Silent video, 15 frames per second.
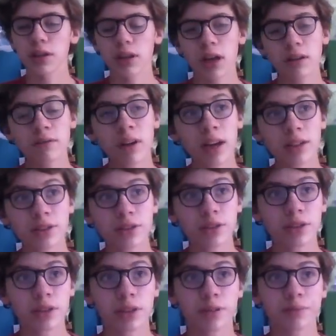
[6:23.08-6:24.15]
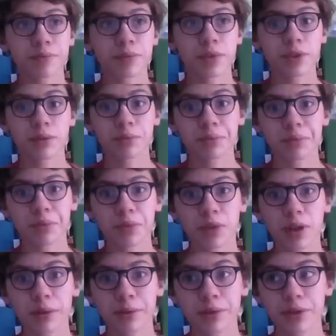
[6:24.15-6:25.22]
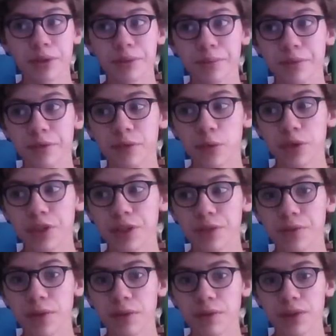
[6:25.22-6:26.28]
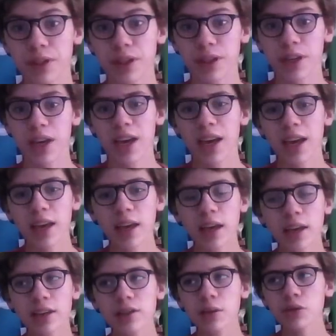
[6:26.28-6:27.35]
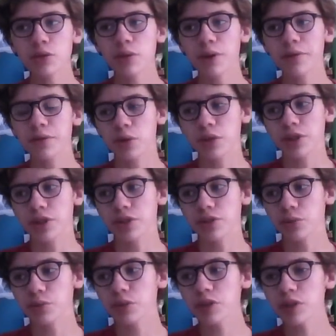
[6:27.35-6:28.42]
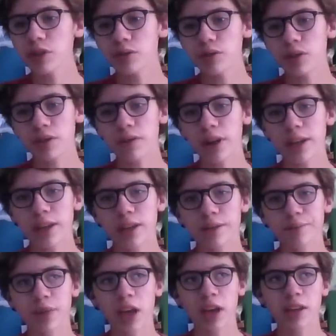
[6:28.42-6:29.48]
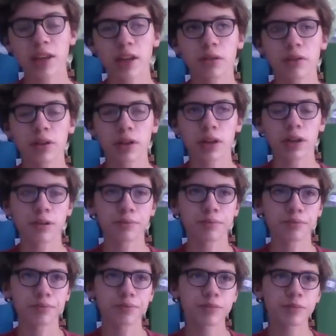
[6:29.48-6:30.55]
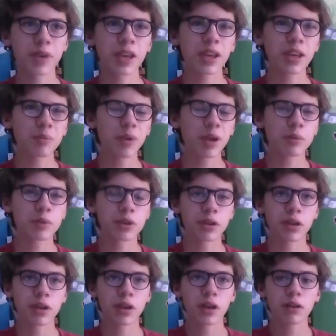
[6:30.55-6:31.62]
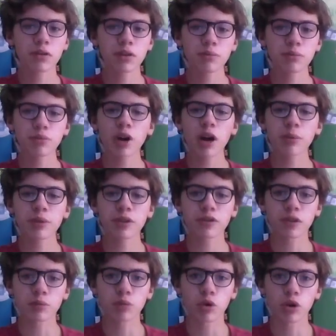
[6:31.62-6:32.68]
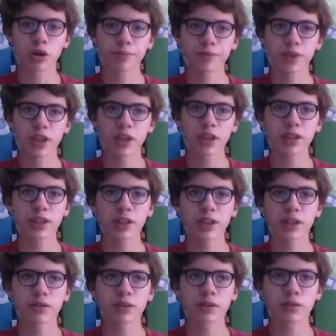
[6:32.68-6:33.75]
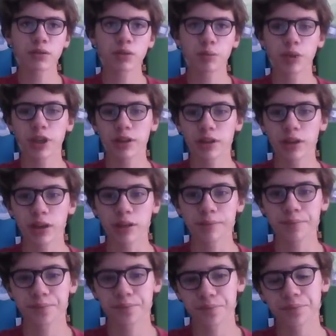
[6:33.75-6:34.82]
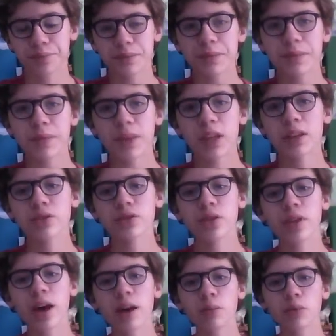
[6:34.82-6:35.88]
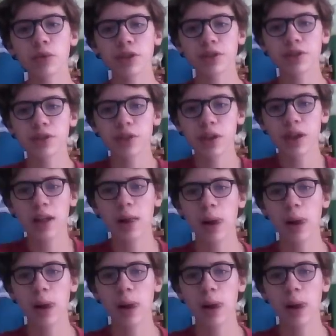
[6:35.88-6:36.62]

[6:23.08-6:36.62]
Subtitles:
well, last year, when I was 14, 15. Yeah, I guess I was around 14. So really only like a year ago. Maybe, well, probably a little more. Like a year and a little bit ago. So that was,